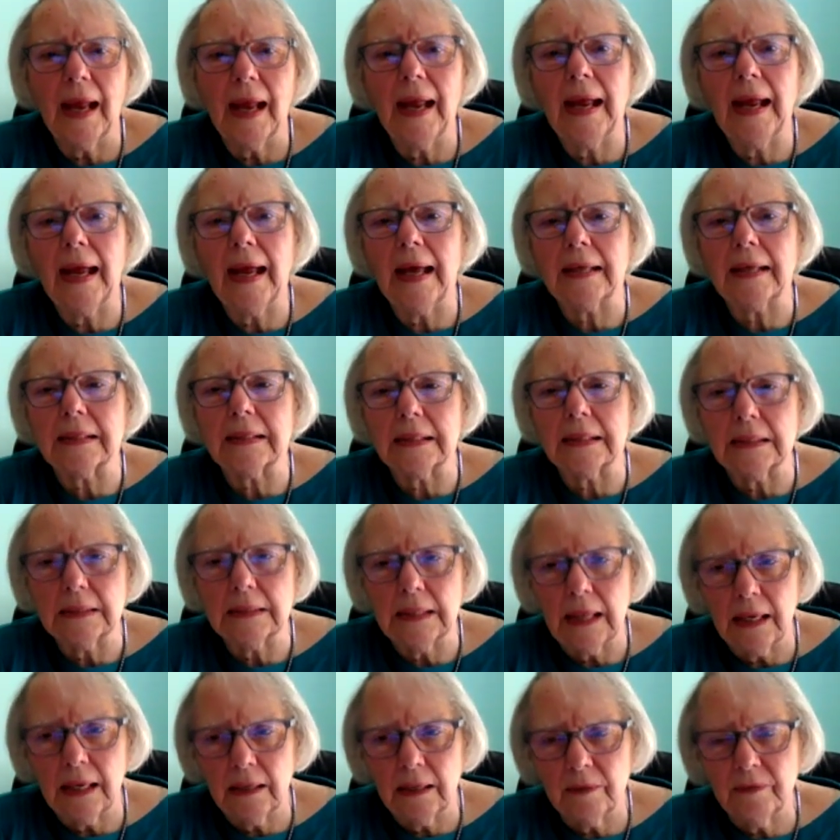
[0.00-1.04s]
and
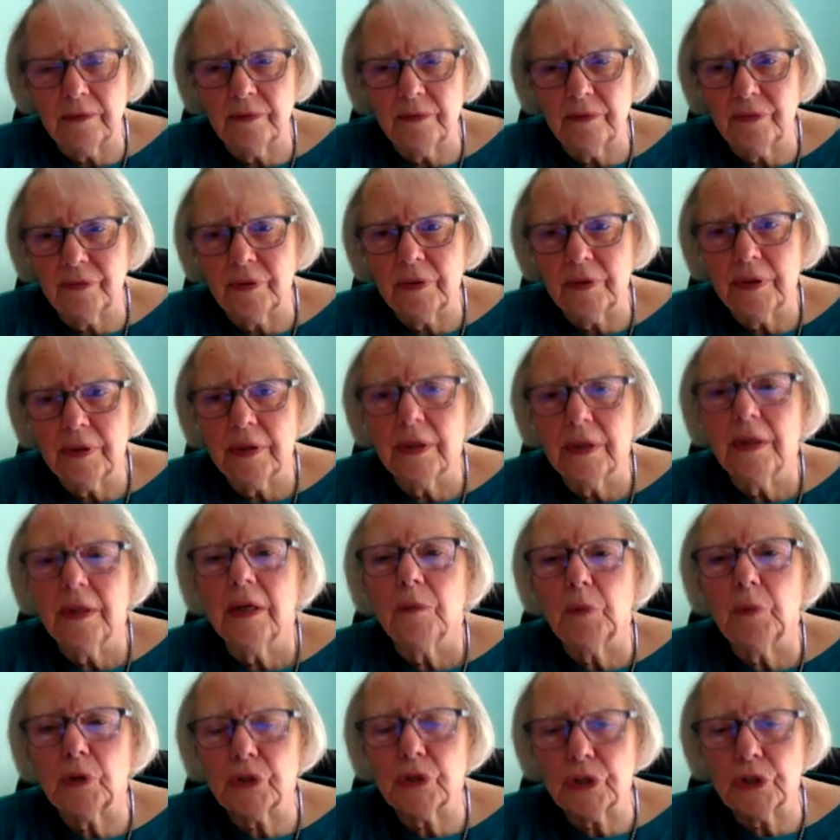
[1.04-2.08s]
love
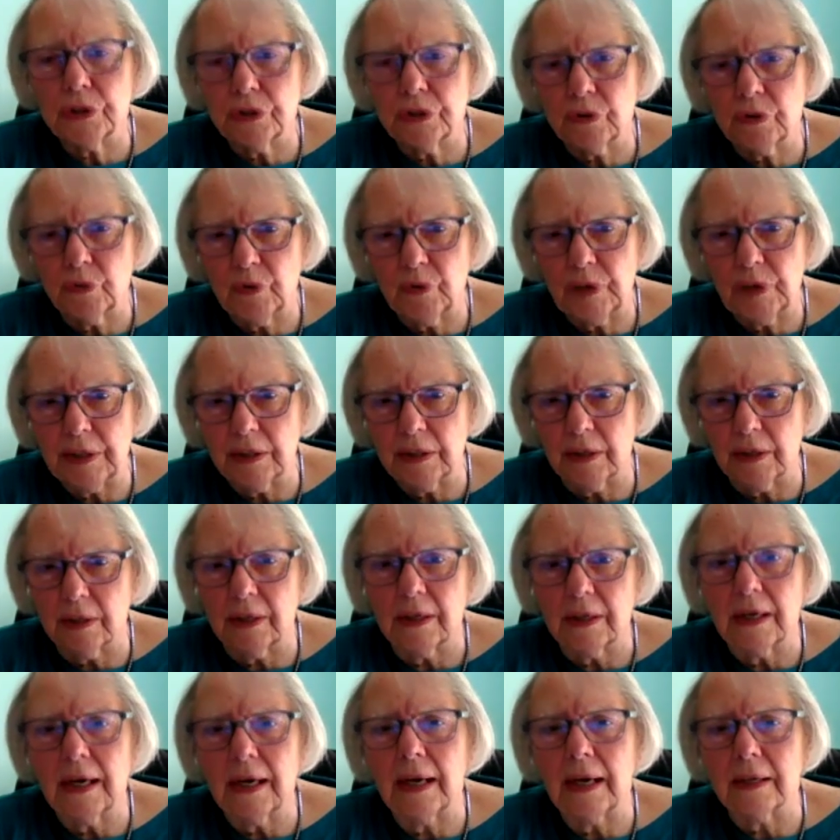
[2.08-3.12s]
pushes fear
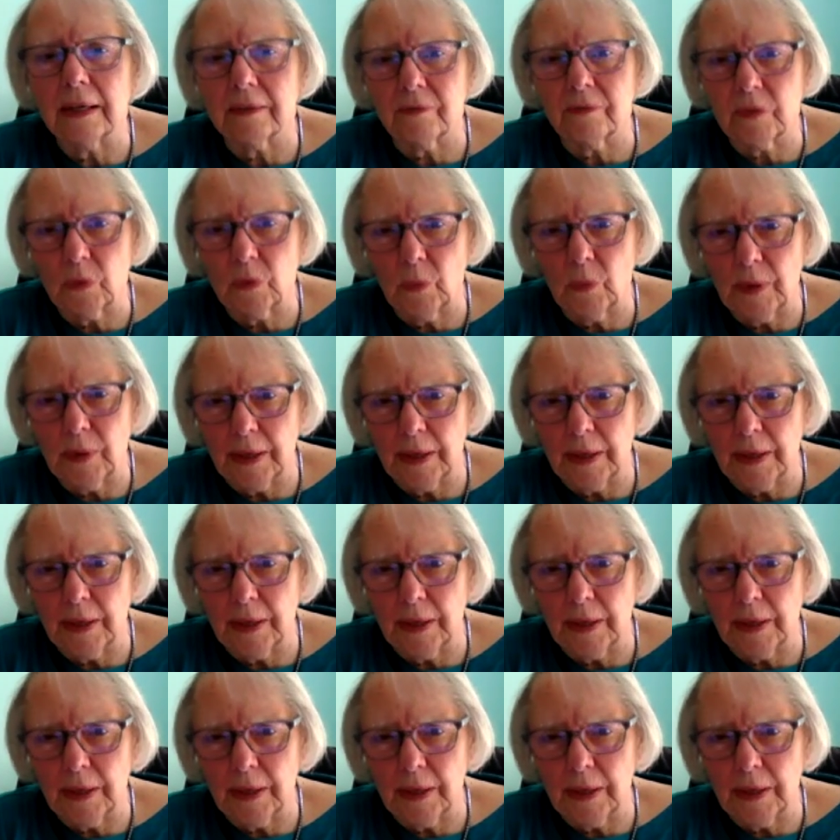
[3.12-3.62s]
out of the way.